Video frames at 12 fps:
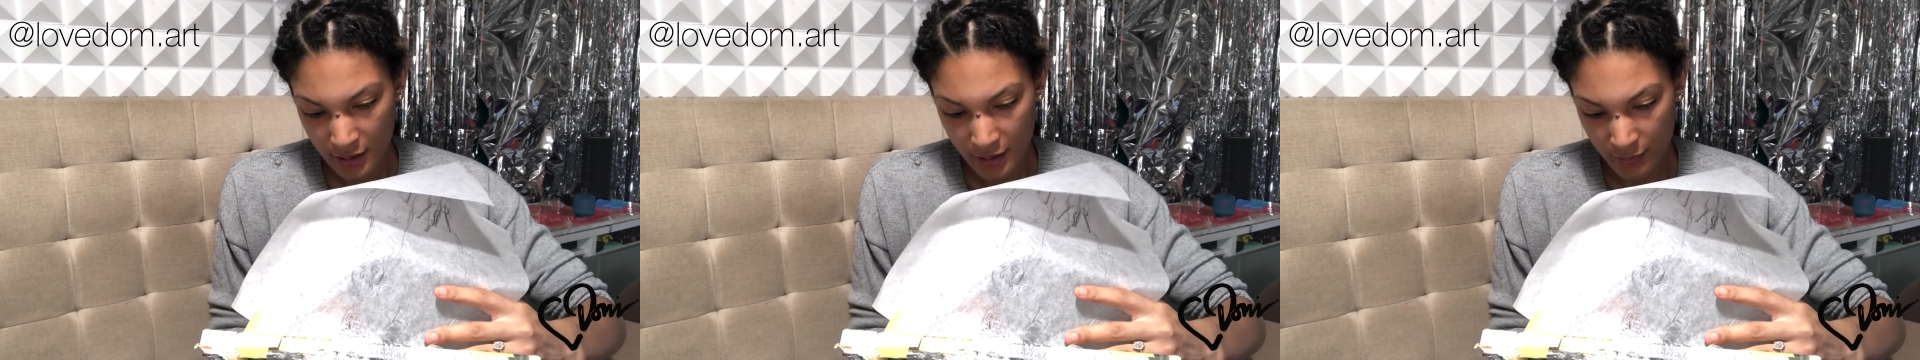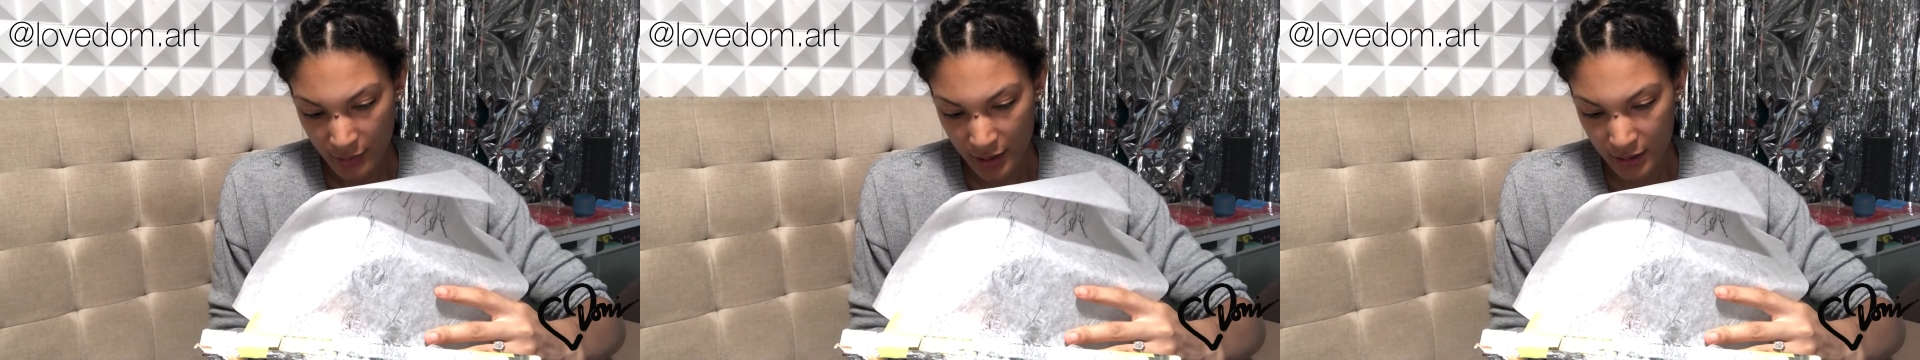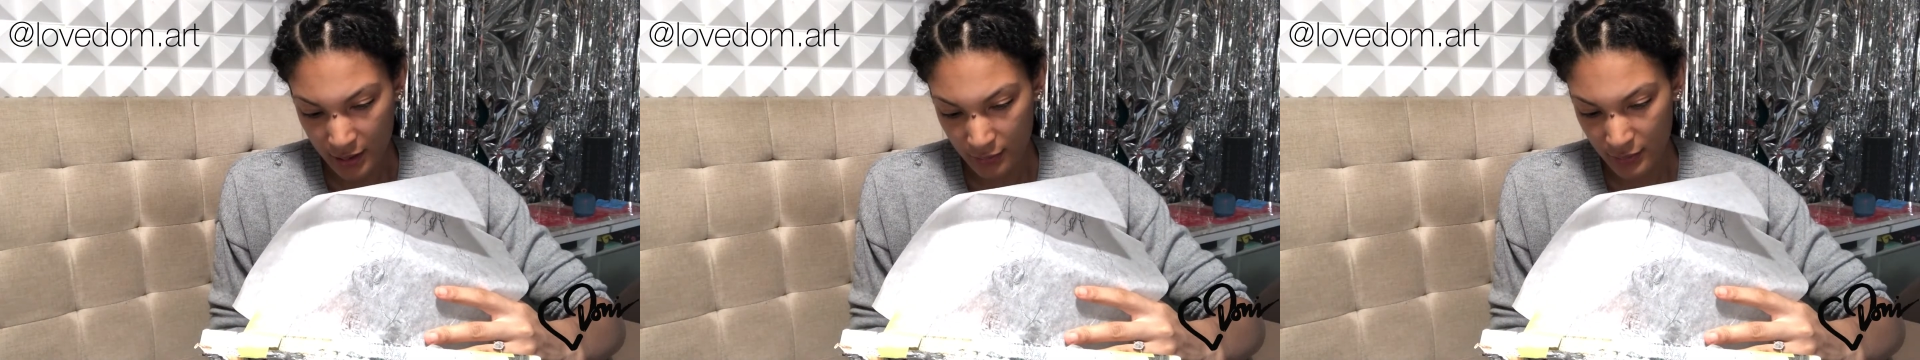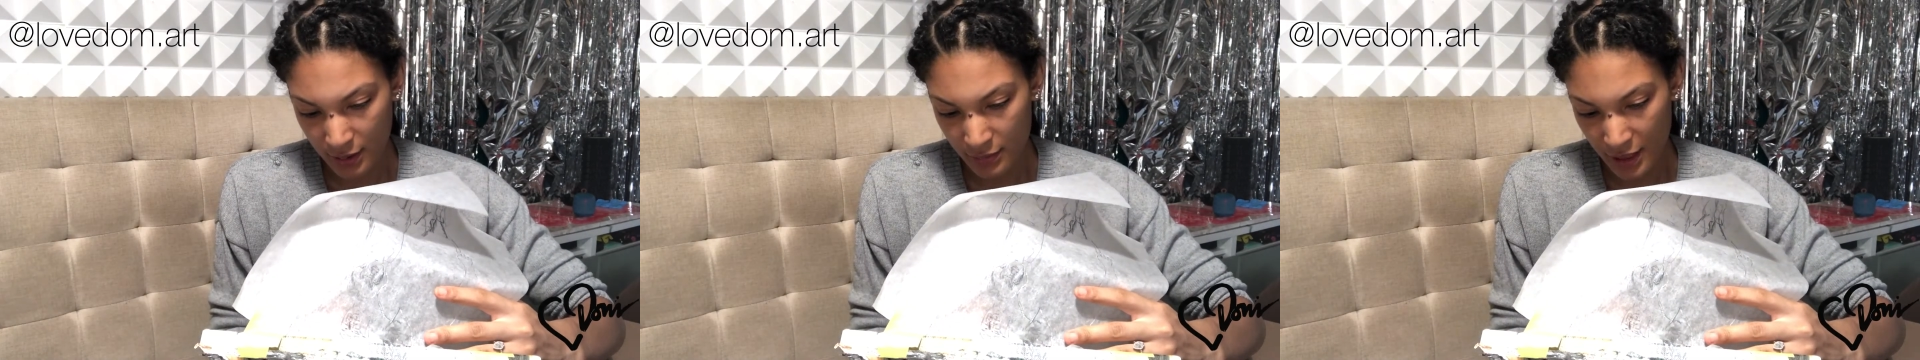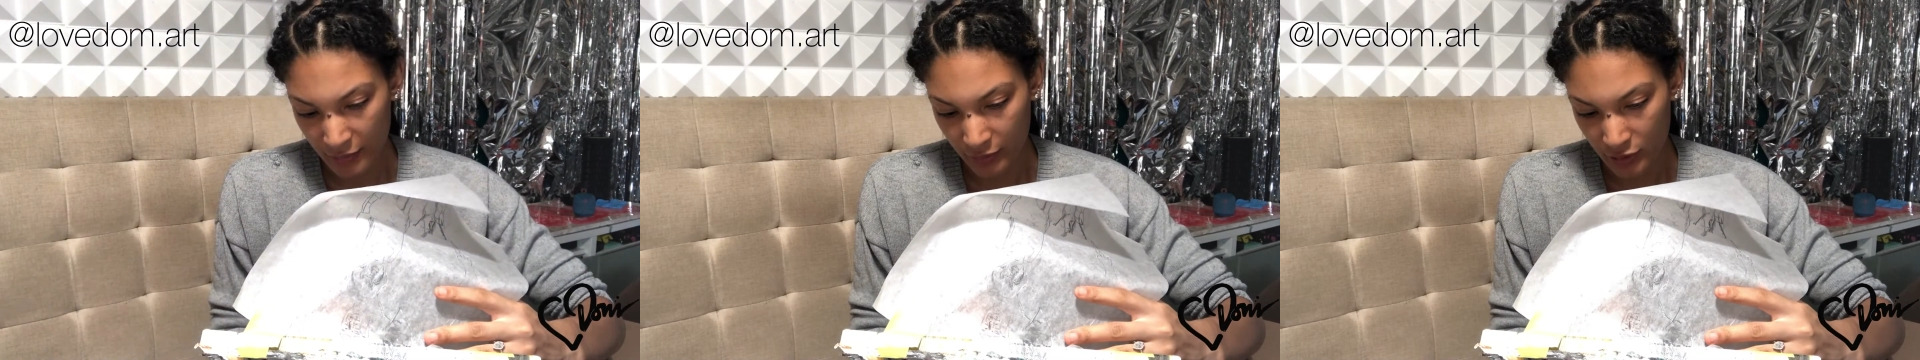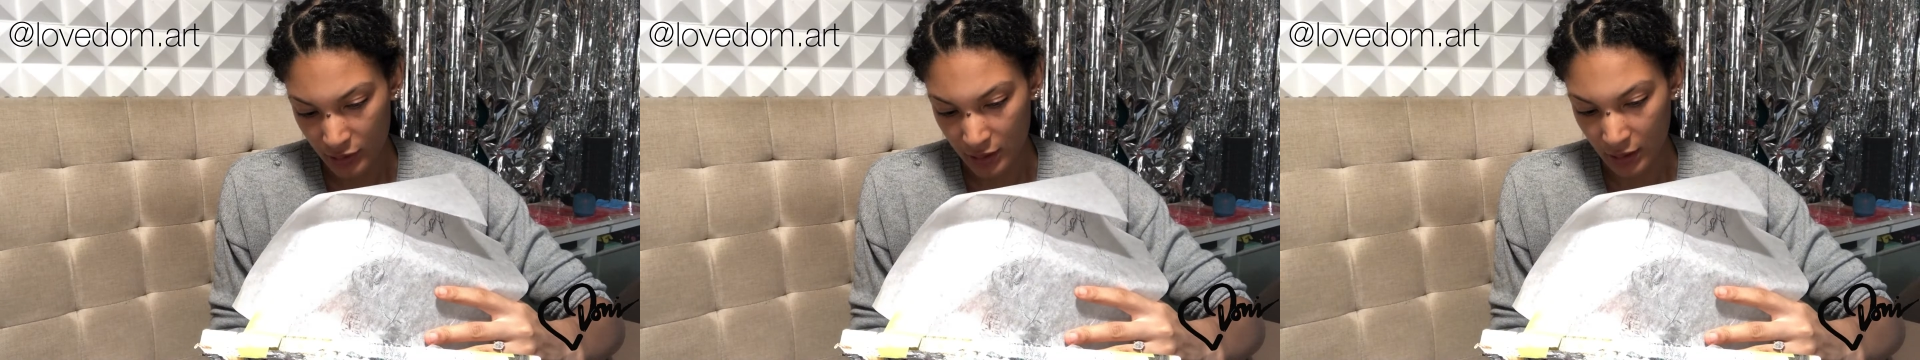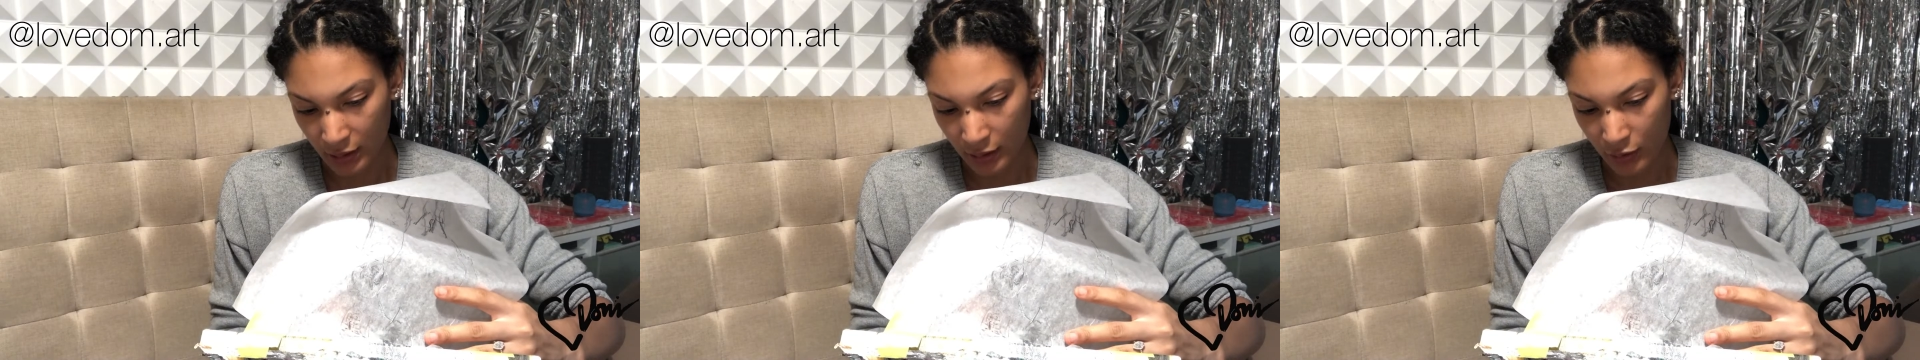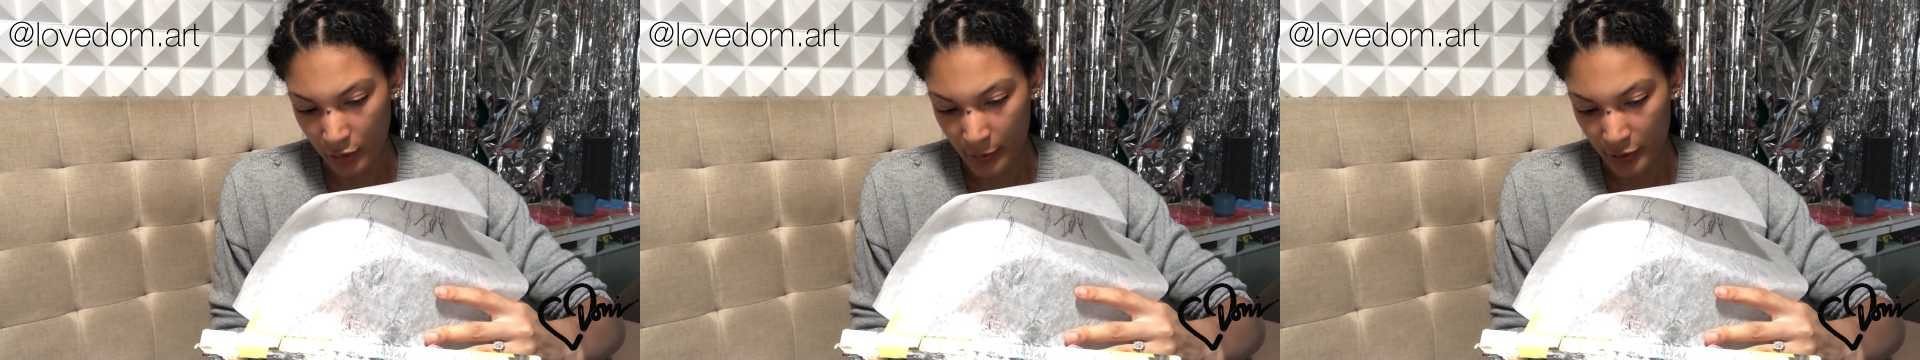I'm like, sometimes I have to just
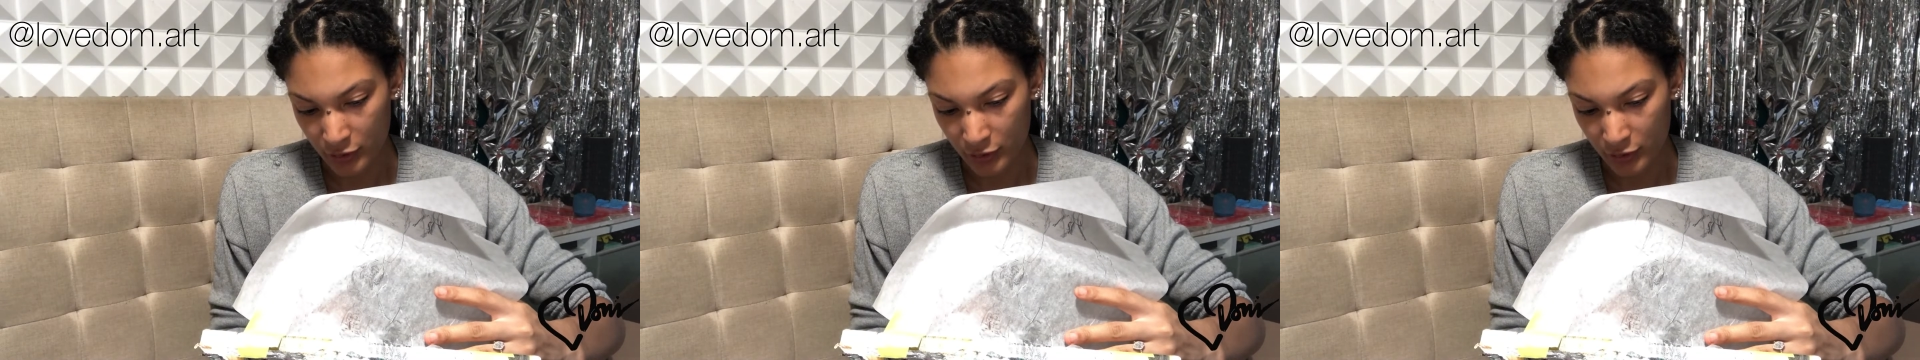delete all my